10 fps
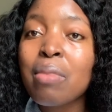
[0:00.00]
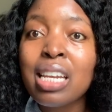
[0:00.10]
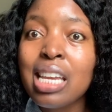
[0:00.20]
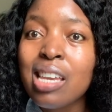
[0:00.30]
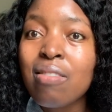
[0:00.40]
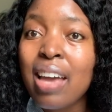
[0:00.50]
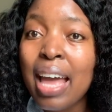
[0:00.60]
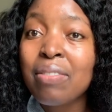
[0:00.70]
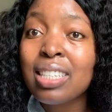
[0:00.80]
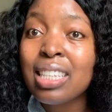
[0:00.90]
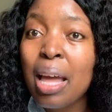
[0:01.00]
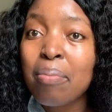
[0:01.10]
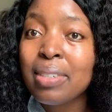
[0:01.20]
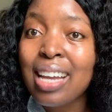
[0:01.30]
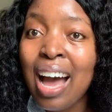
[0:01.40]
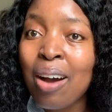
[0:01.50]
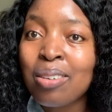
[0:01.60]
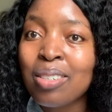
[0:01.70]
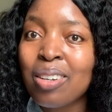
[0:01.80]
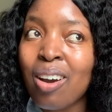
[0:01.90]
and Eve have stepped
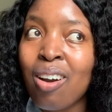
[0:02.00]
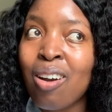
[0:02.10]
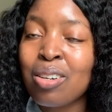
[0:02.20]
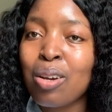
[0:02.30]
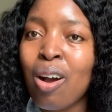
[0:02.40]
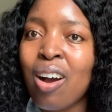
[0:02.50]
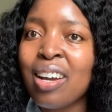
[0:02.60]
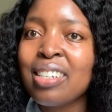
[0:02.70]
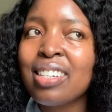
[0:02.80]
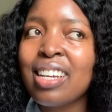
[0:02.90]
out on God,